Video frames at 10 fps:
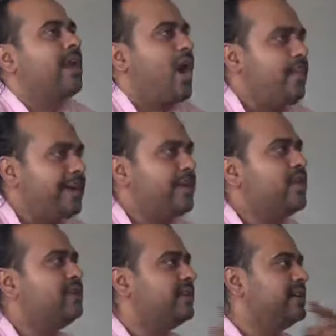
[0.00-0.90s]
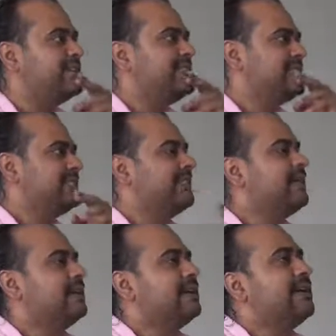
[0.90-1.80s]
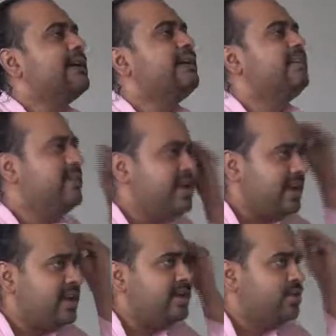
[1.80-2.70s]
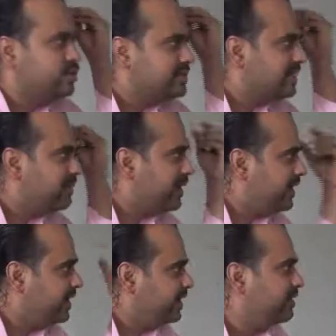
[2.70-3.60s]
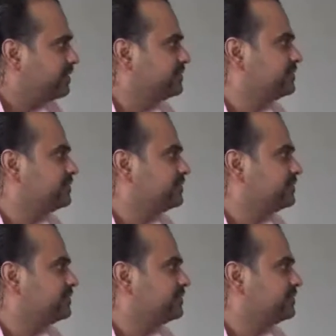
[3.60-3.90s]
How many of us really use the mind?